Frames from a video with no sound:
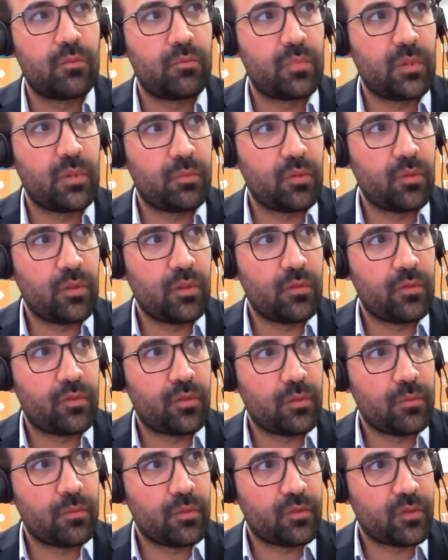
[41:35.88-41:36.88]
people
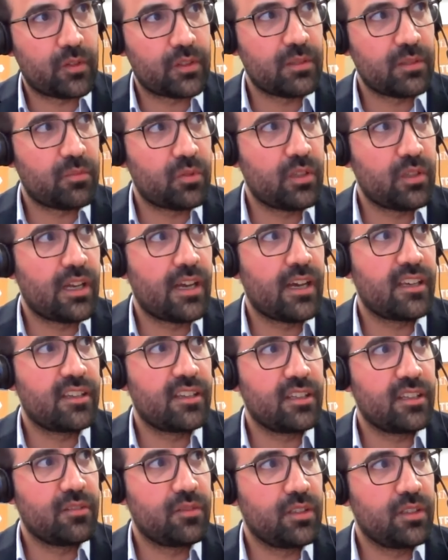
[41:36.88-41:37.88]
from, for example, the
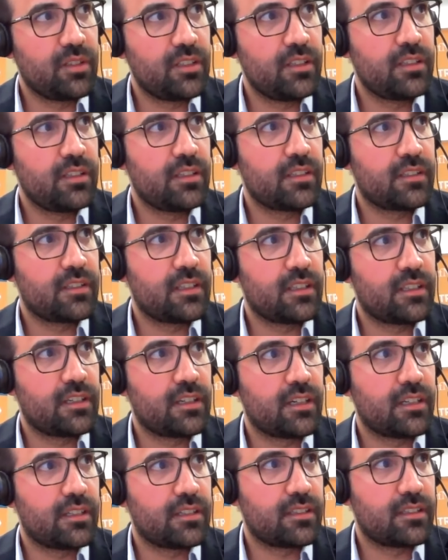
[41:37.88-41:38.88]
IDB,
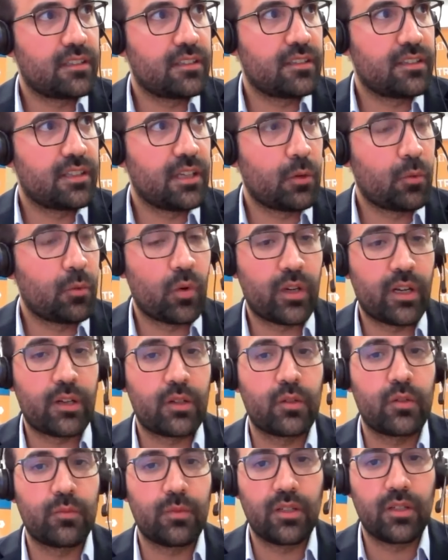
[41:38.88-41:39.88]
etc., they work
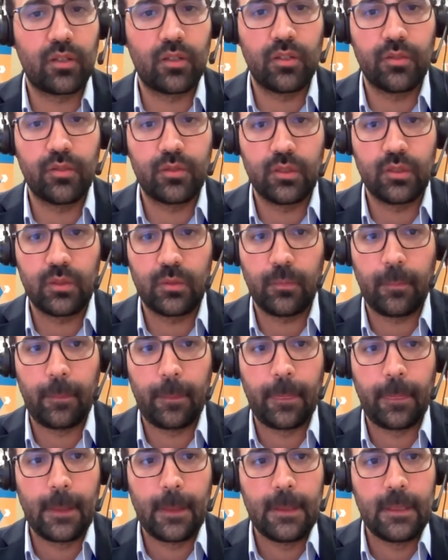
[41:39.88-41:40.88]
across many countries.
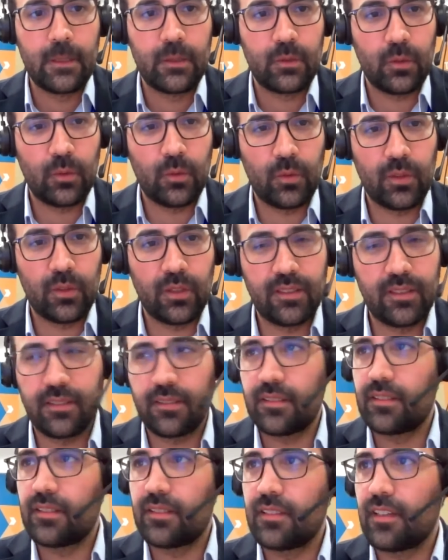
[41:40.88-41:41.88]
So is
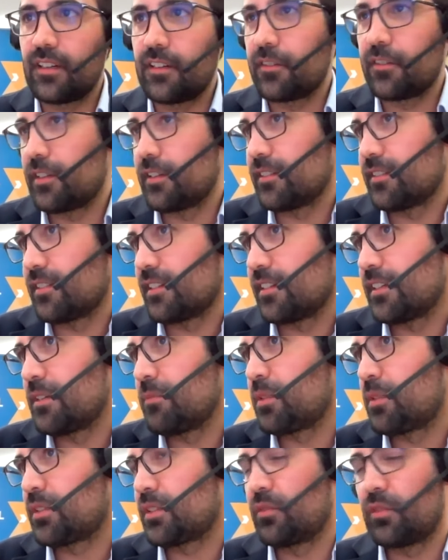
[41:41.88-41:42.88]
are there is there any
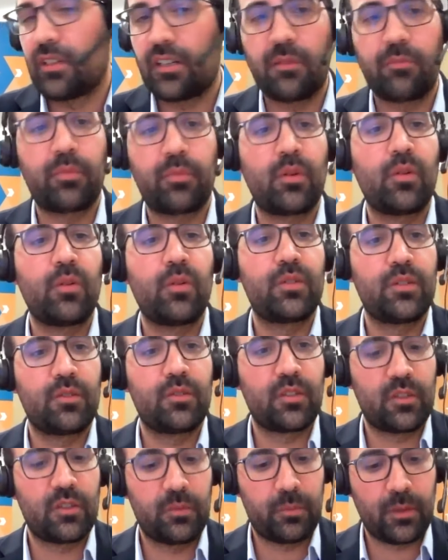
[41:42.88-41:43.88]
particular approach in
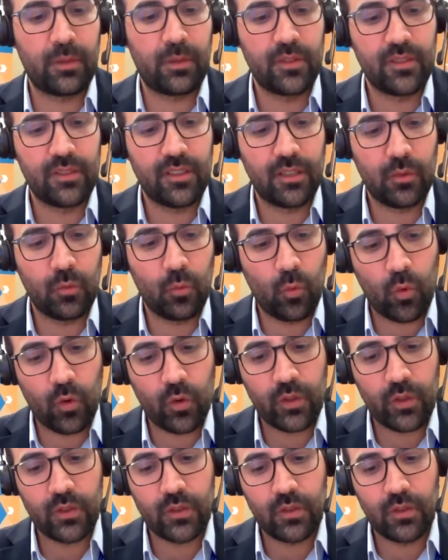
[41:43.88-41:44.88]
your experience that
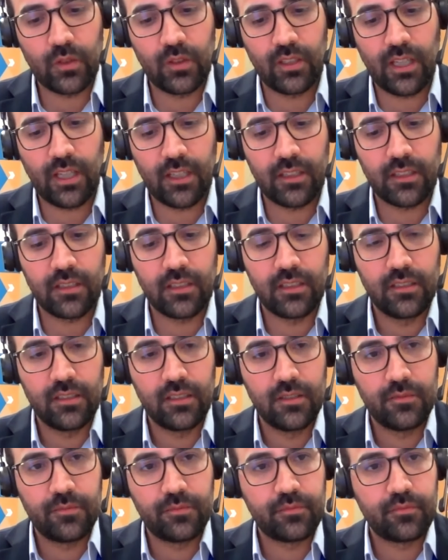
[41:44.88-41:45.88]
works on that?
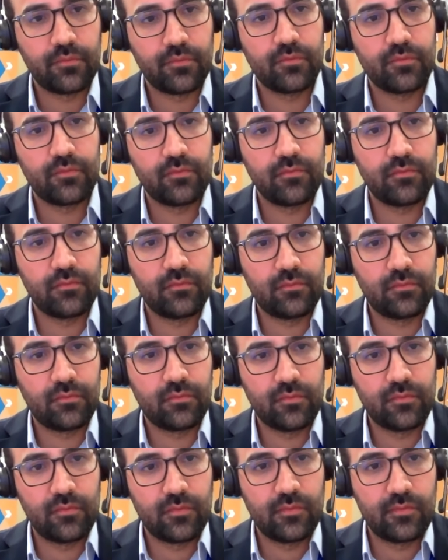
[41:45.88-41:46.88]
Yeah.
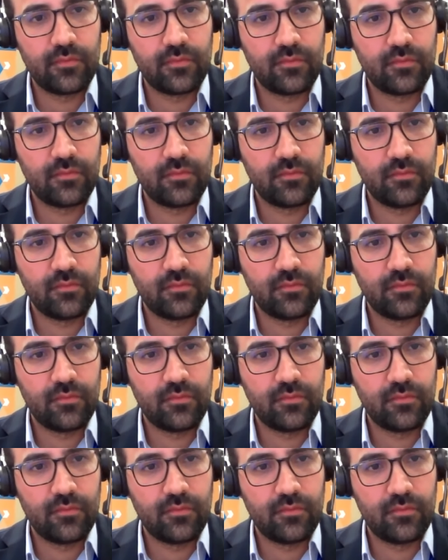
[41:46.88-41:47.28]
So I